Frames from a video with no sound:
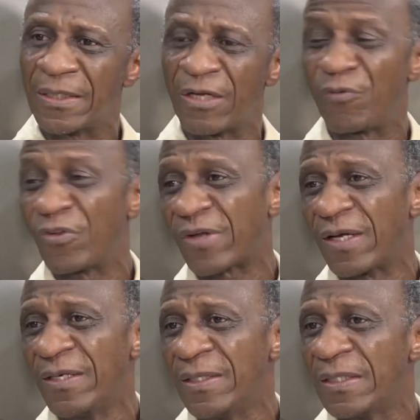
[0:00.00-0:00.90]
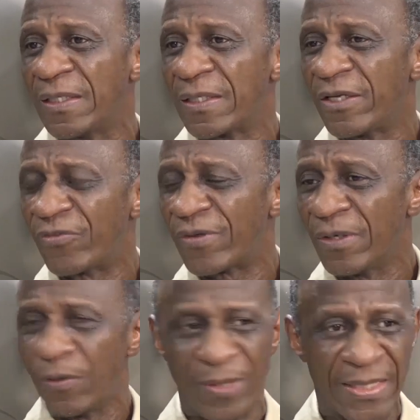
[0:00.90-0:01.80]
the physical, this
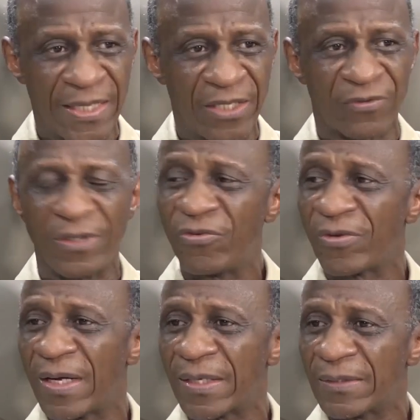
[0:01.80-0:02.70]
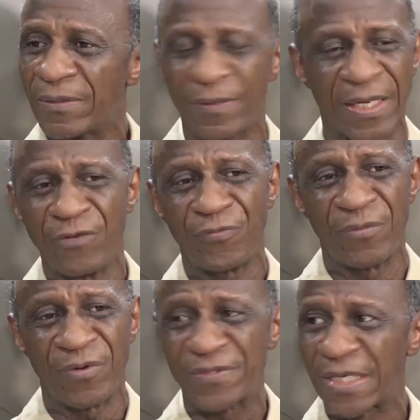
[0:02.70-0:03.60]
thing, whether it's engineering or any form of